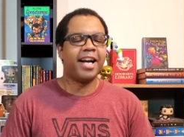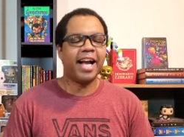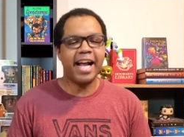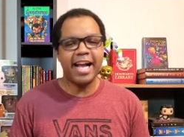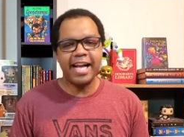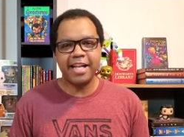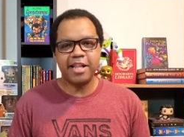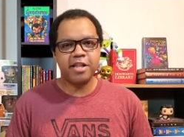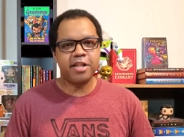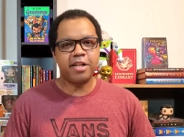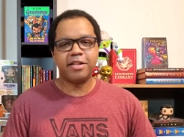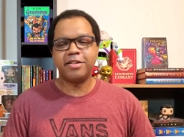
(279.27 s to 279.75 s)

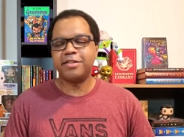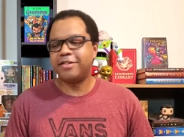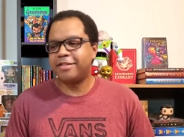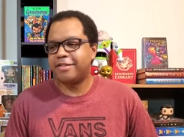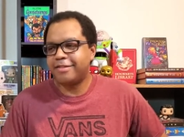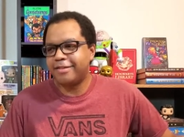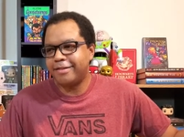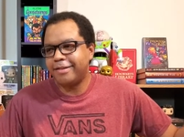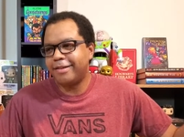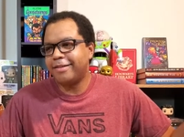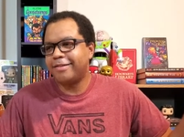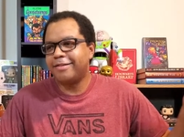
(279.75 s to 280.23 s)
And there's,
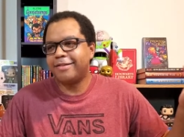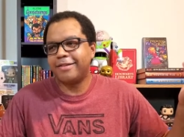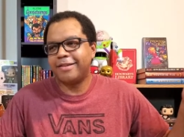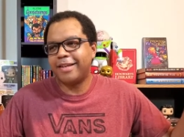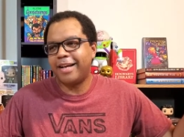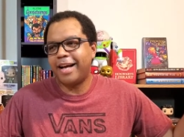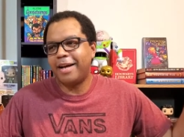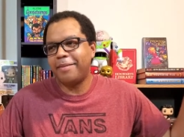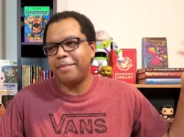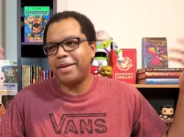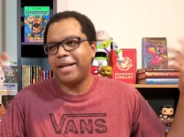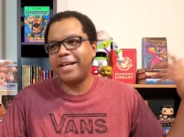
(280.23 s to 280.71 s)

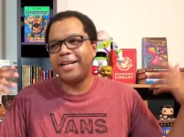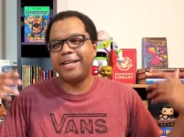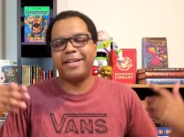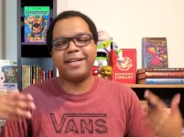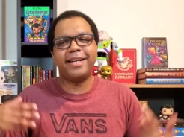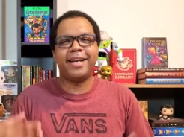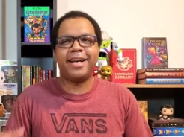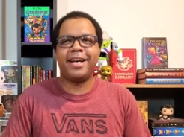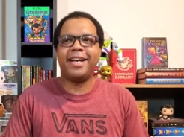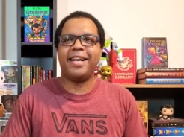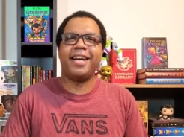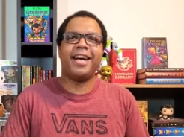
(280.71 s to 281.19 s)
I
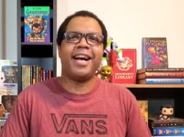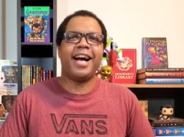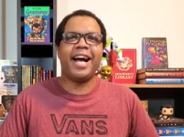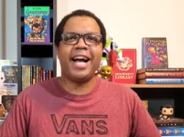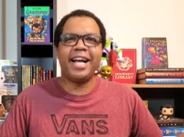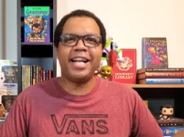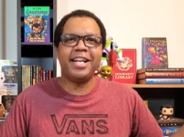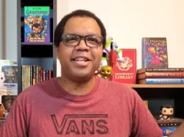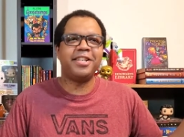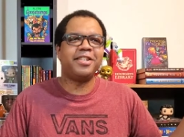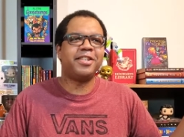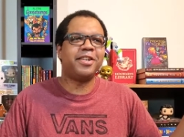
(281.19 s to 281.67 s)
mean,
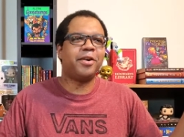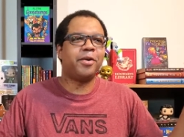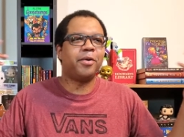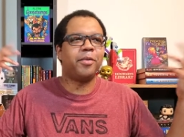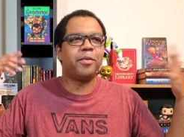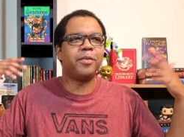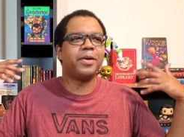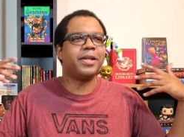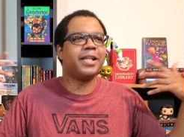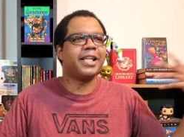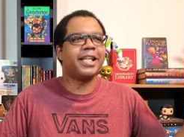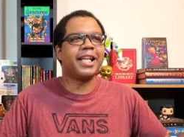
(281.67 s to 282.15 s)
I
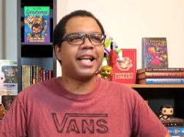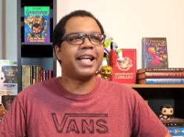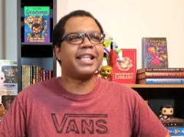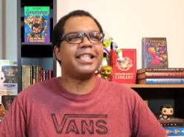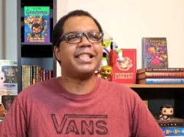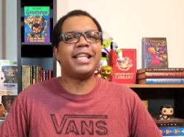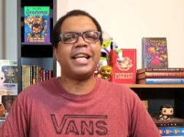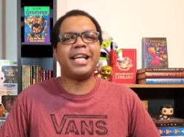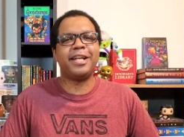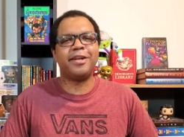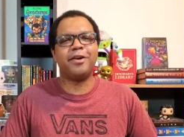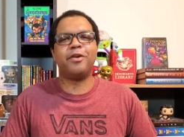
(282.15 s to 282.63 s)
don't really like
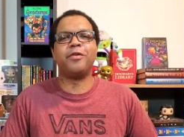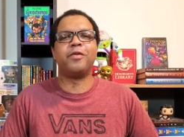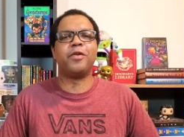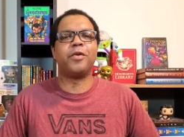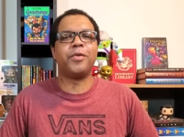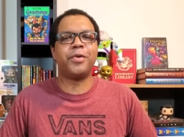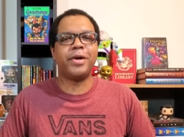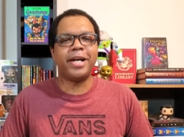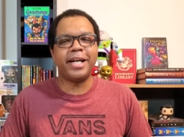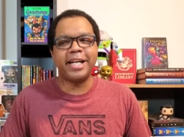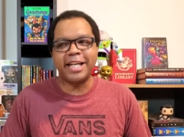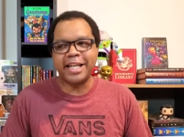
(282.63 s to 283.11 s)
saying
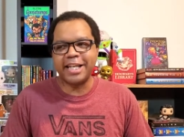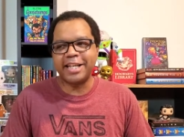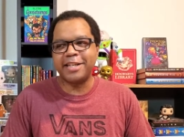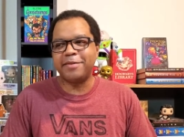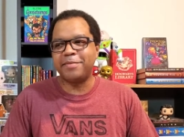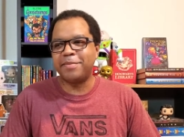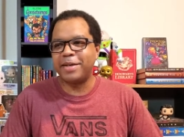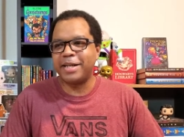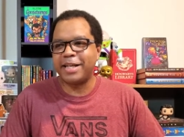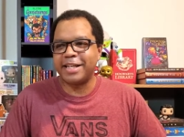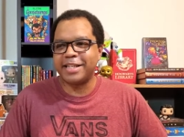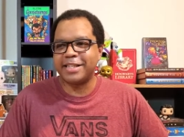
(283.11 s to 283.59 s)

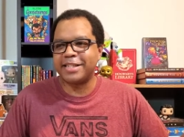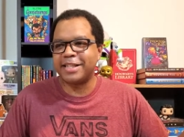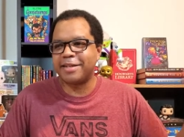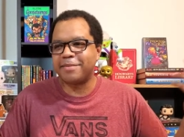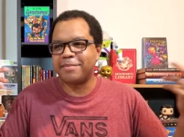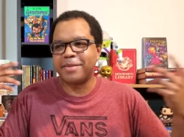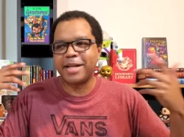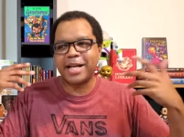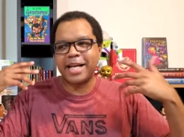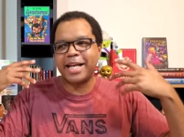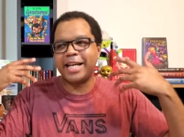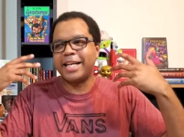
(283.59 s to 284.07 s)
overrated, because
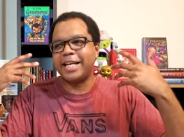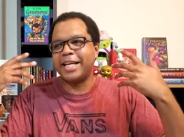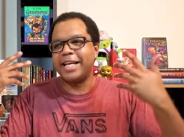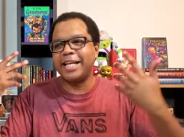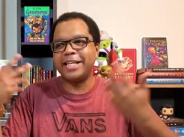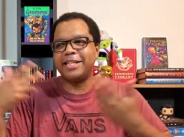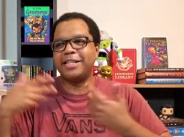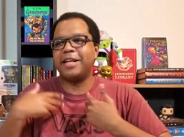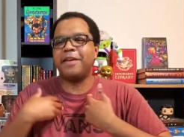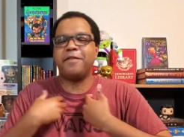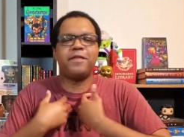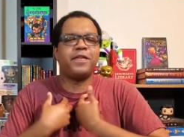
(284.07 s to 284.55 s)
I'm like,
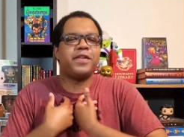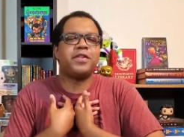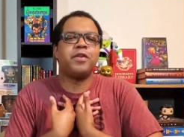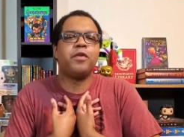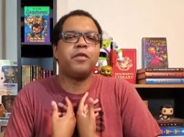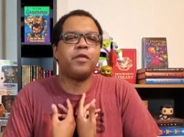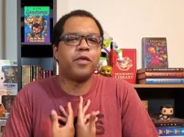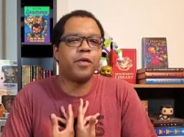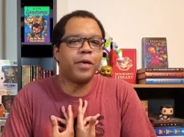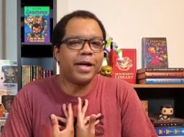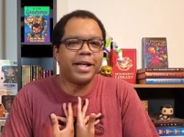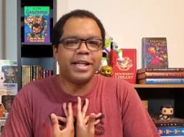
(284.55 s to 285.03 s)
if it's
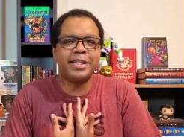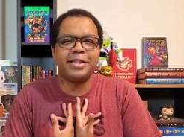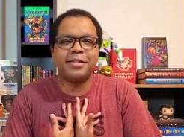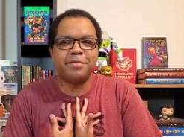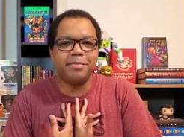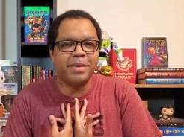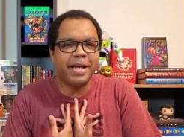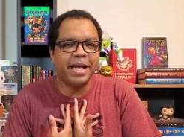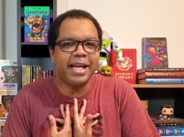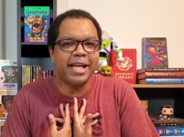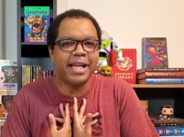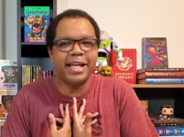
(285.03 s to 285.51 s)
overrated
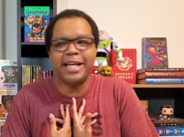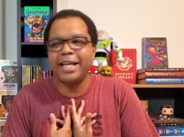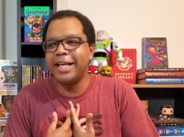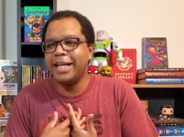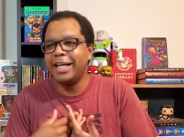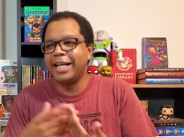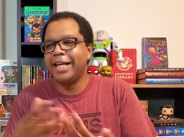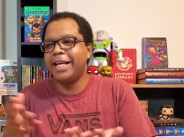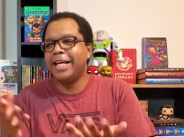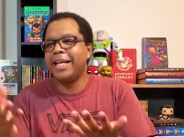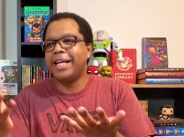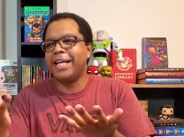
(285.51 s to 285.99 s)
to me,
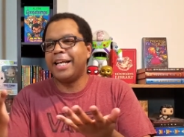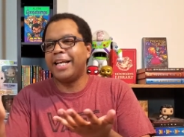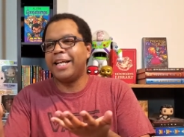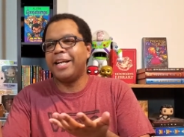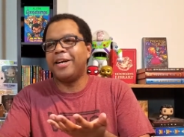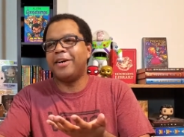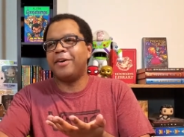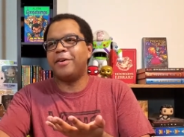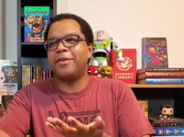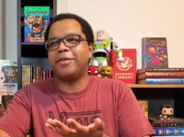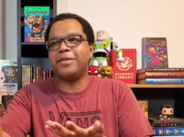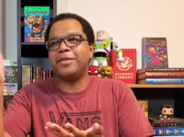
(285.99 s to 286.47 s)
you
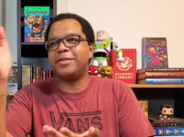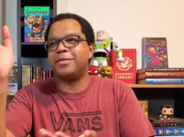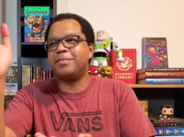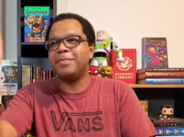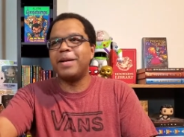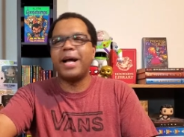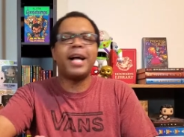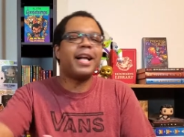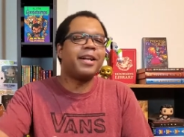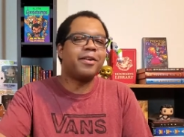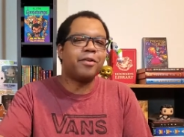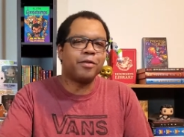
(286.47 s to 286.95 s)
know, it's
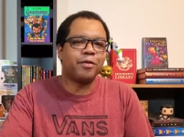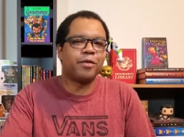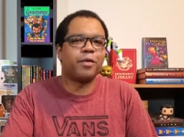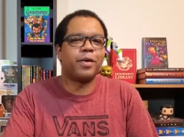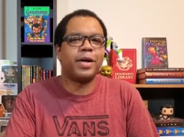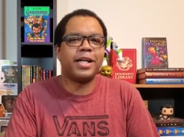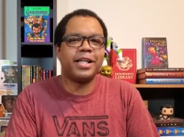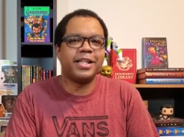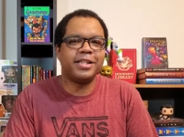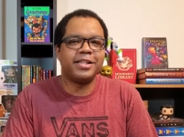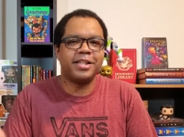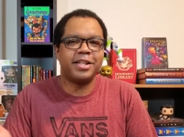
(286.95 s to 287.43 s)
not
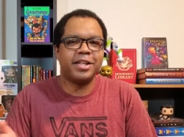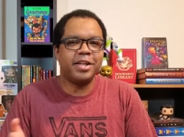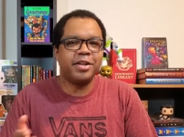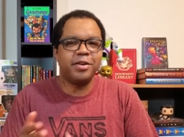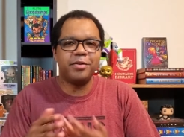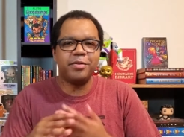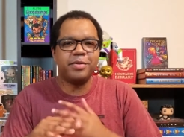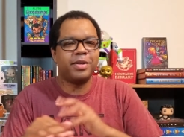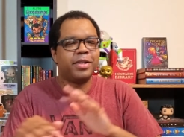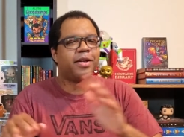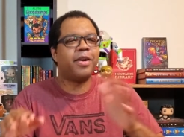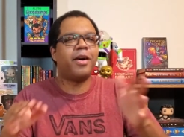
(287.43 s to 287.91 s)
overrated to
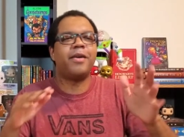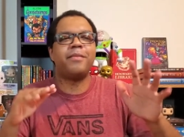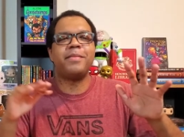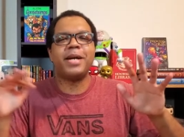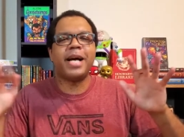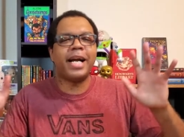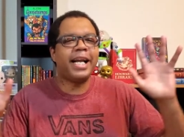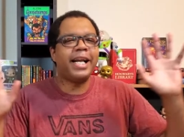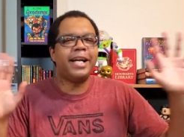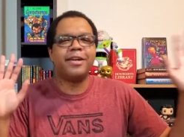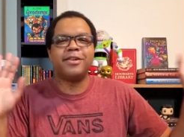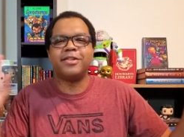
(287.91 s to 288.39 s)
you. You know, I'm
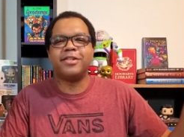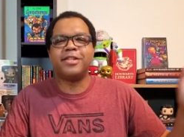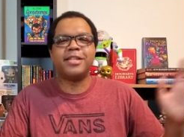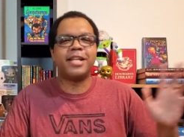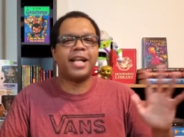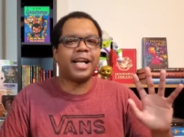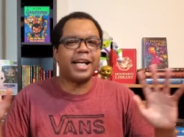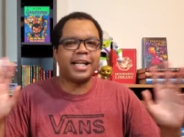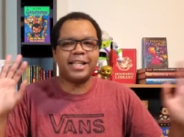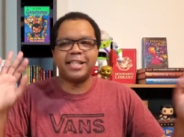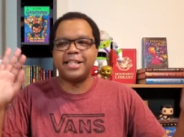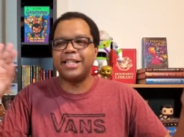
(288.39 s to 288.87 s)
not here to
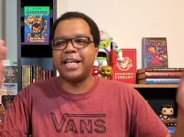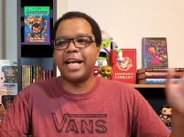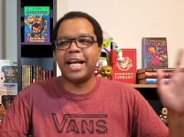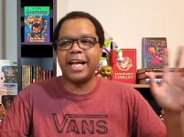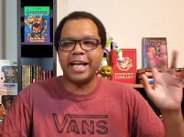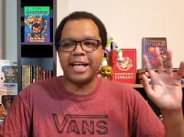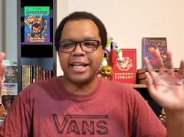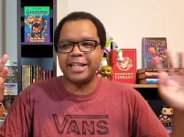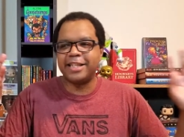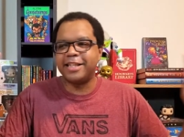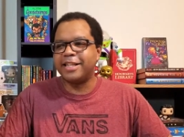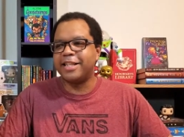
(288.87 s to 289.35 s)
like
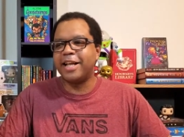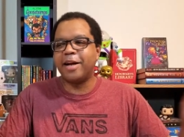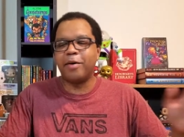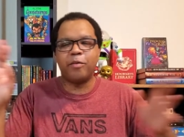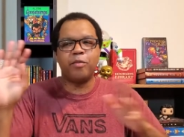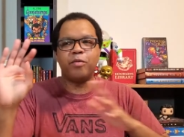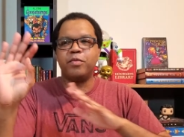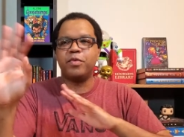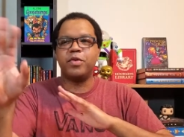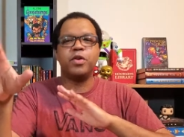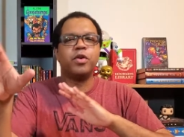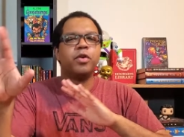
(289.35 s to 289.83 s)
say that
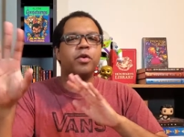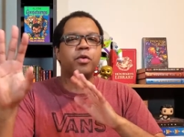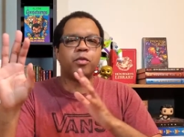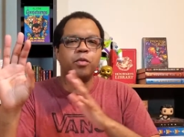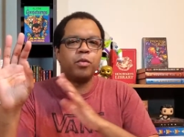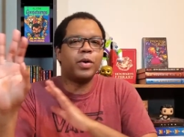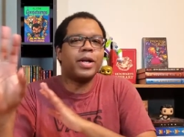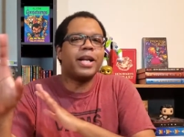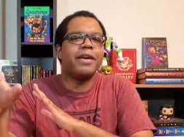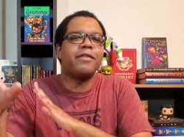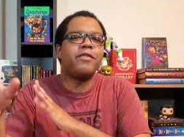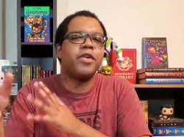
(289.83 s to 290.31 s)

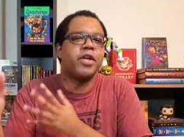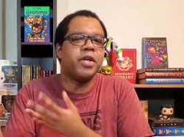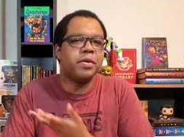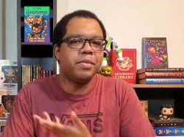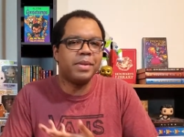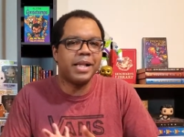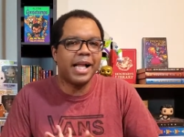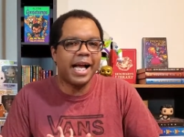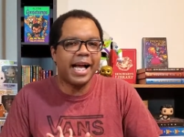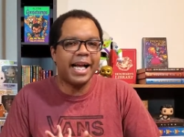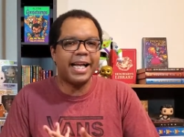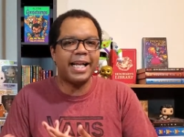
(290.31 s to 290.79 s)
whatever
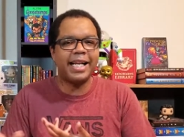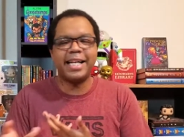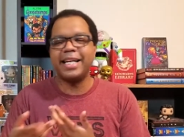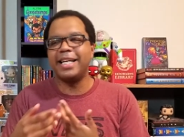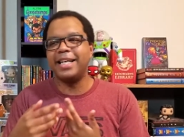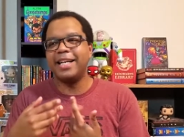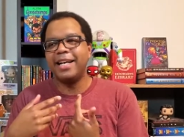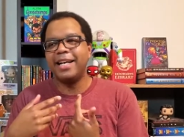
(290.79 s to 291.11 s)
you like